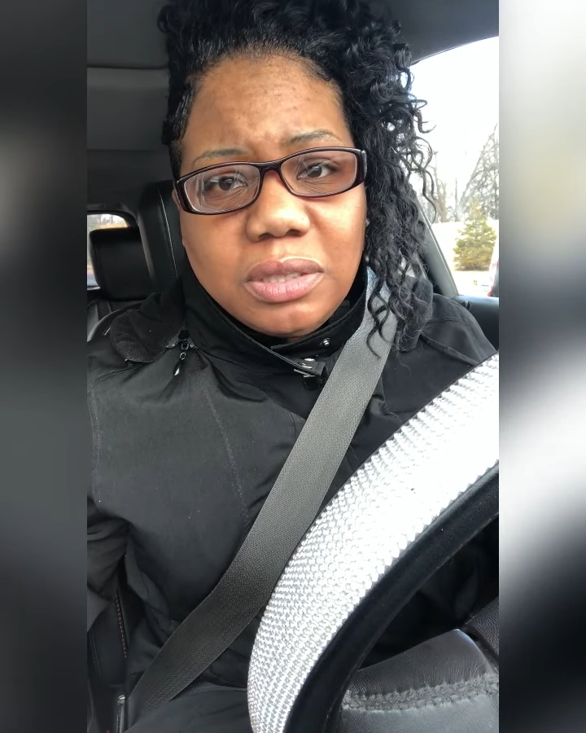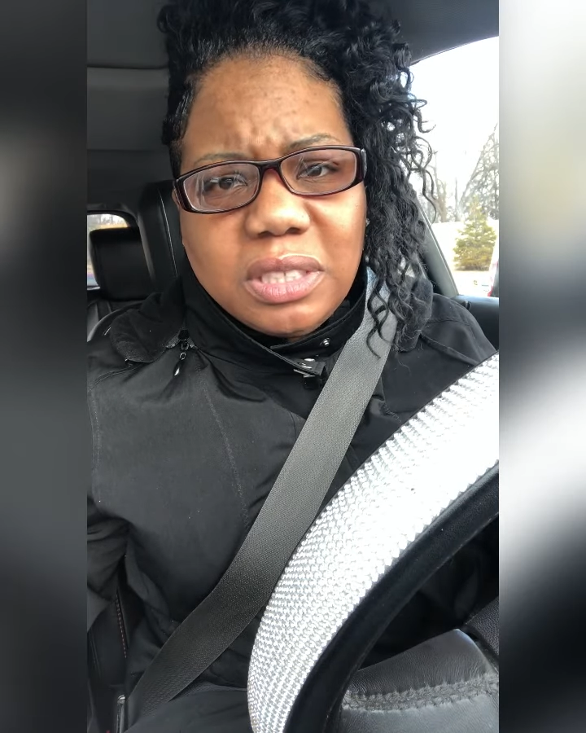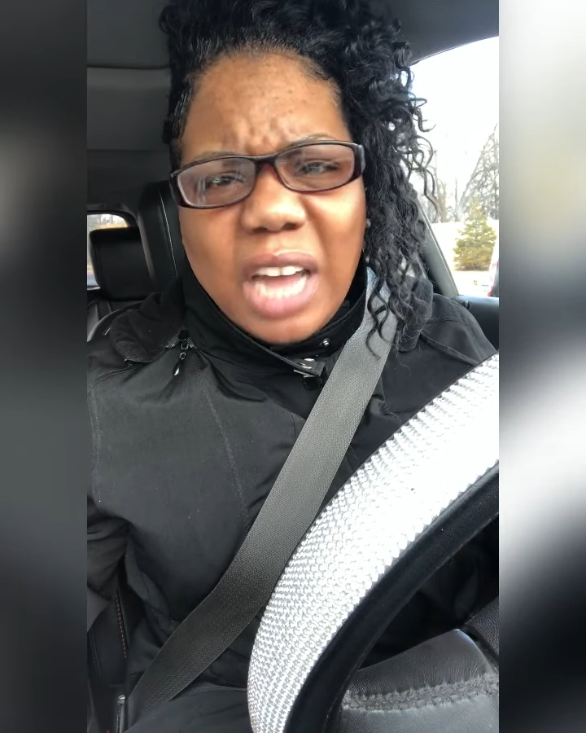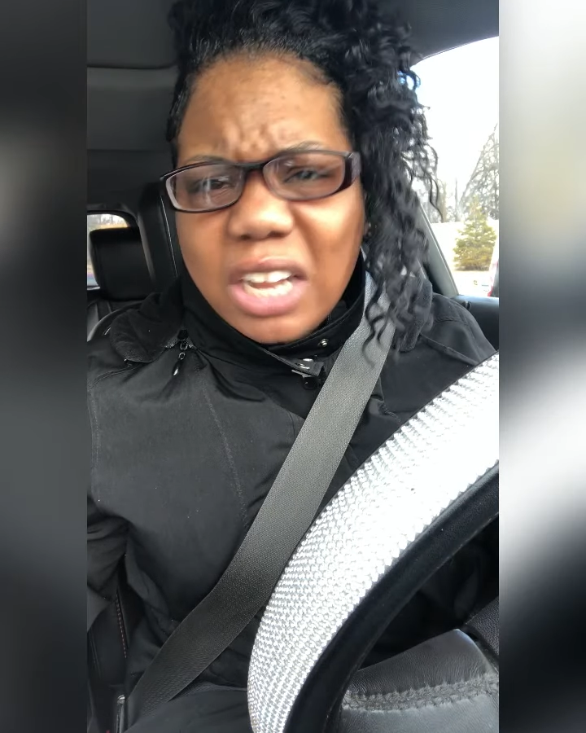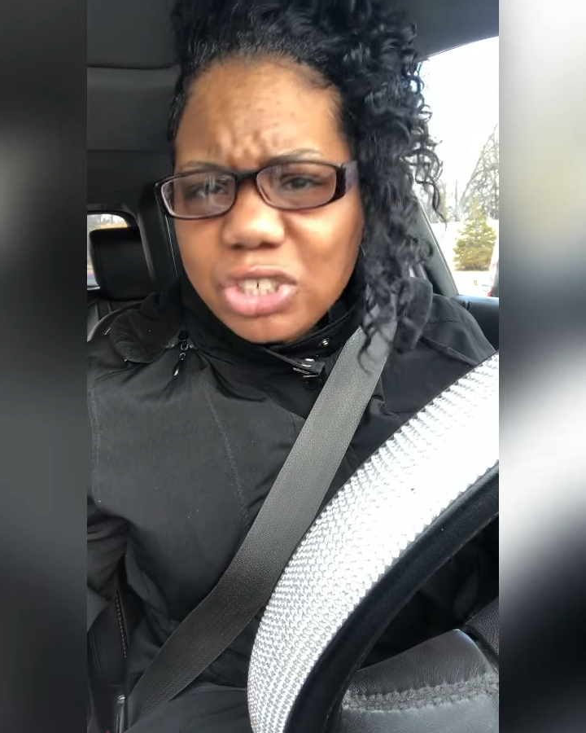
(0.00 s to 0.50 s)

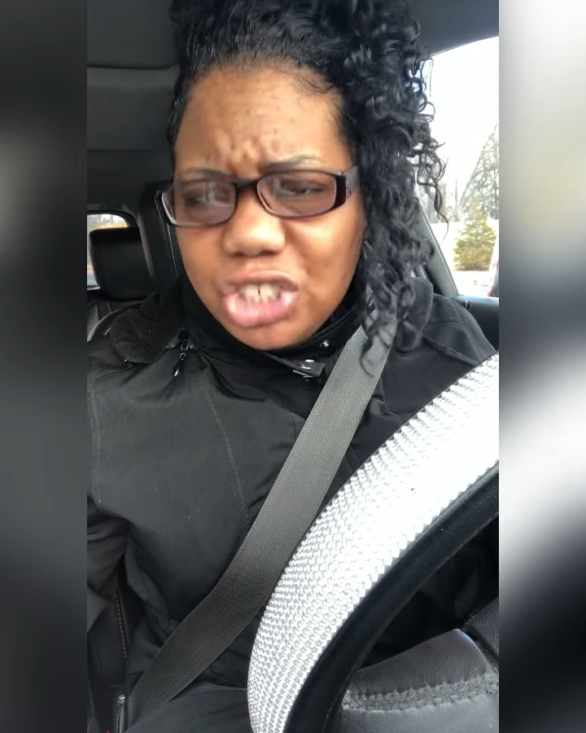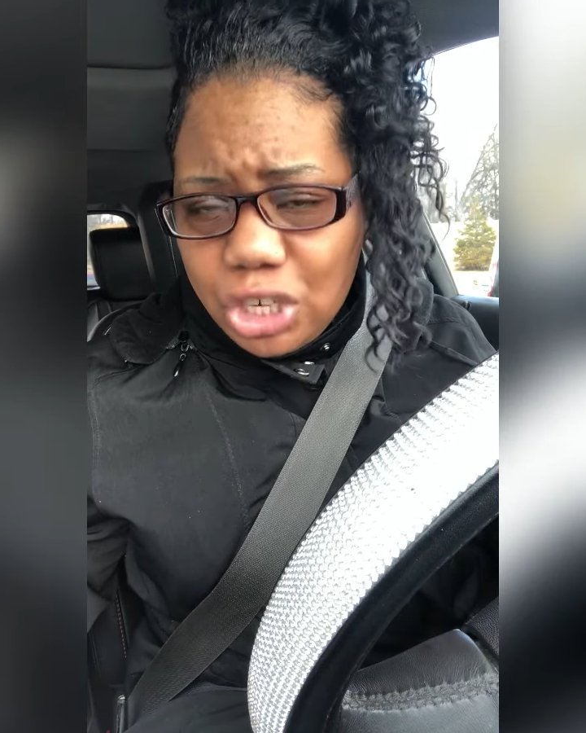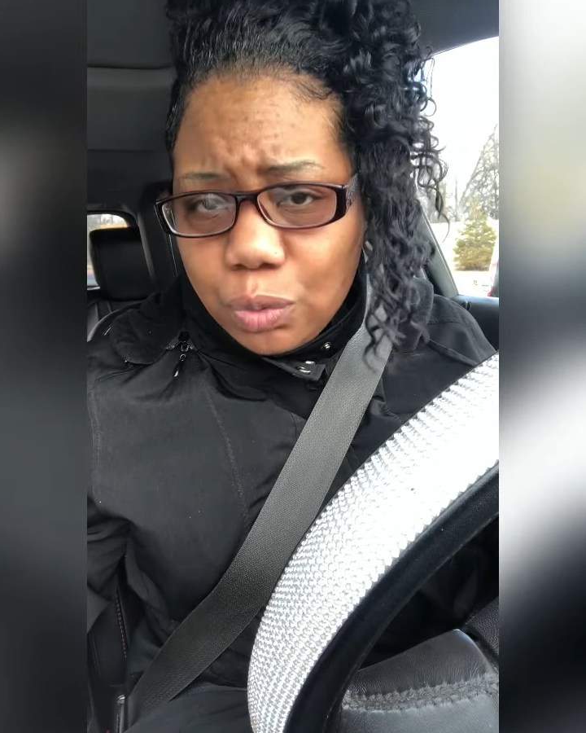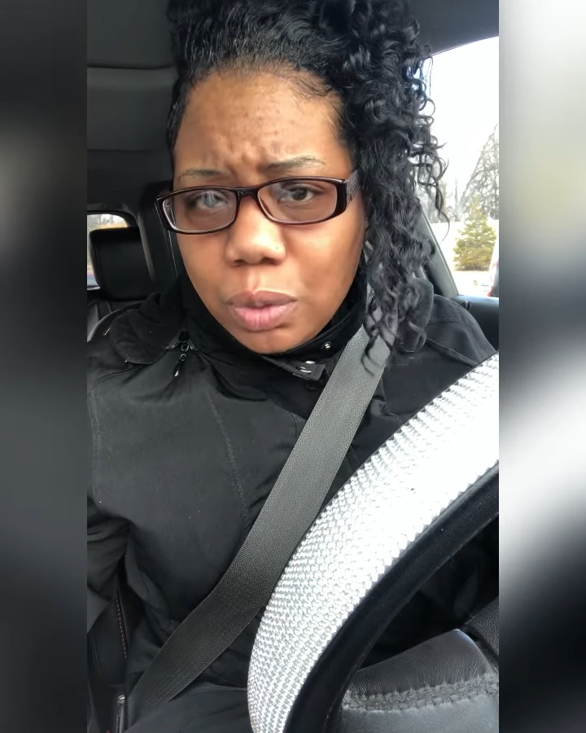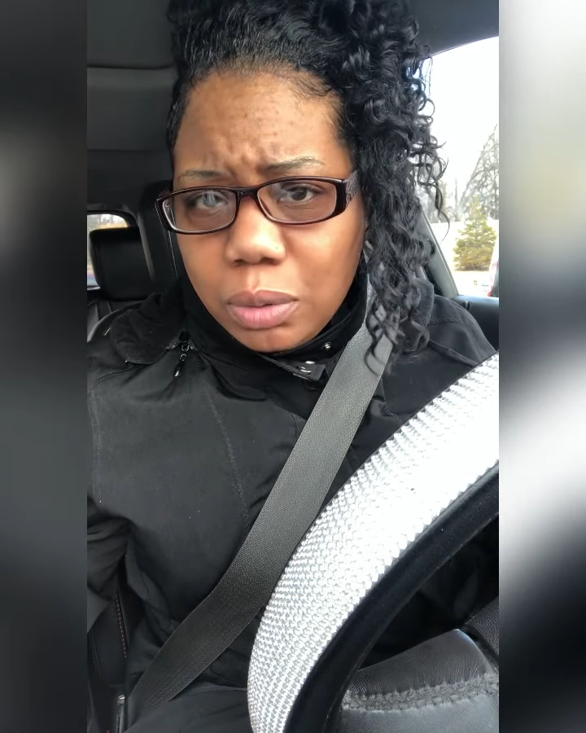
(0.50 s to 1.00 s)
Dollar
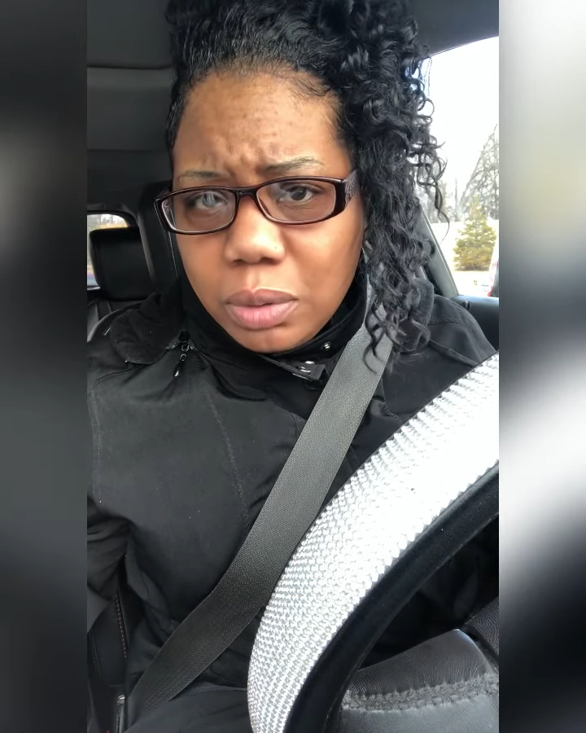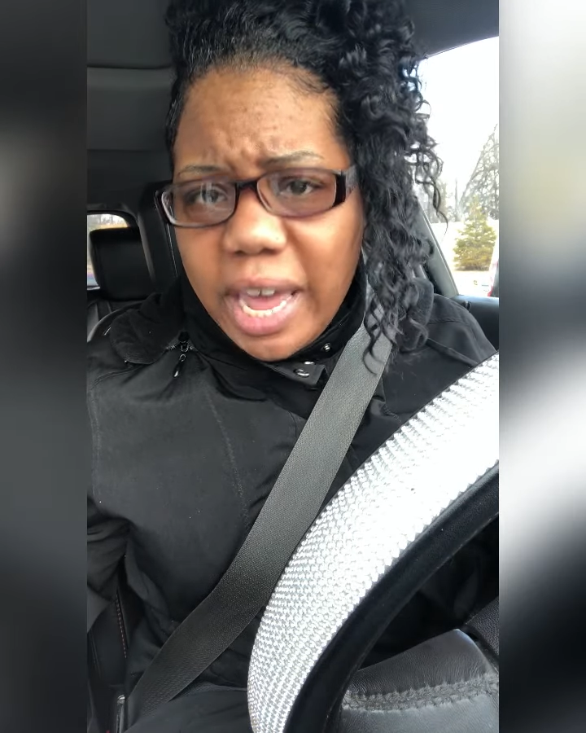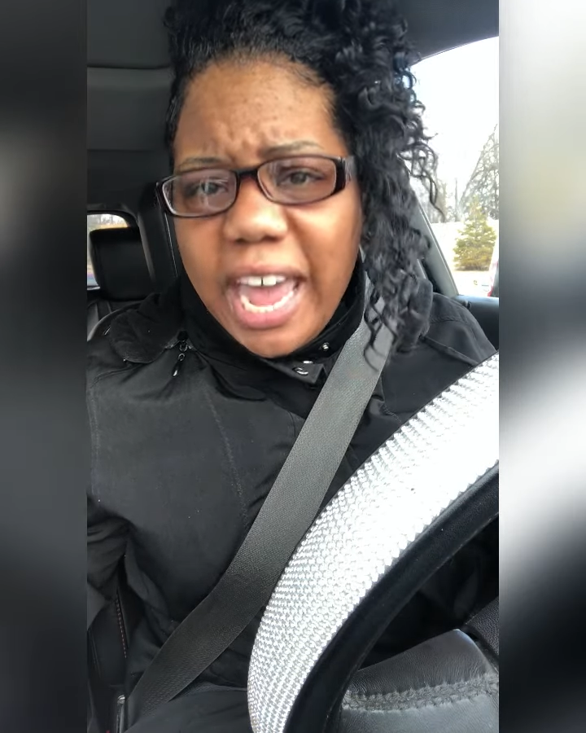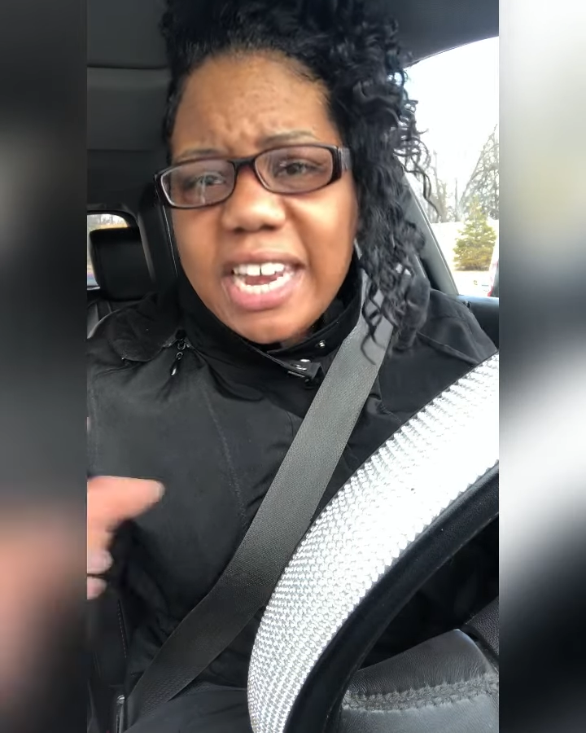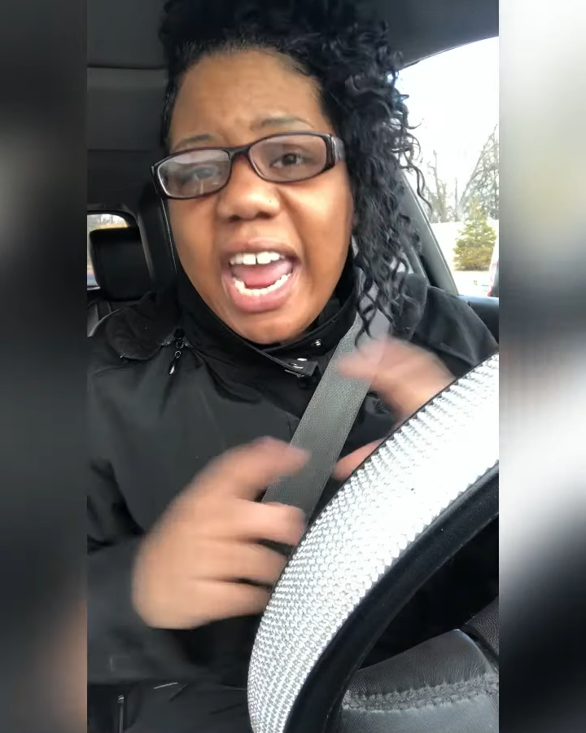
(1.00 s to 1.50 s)
General, and they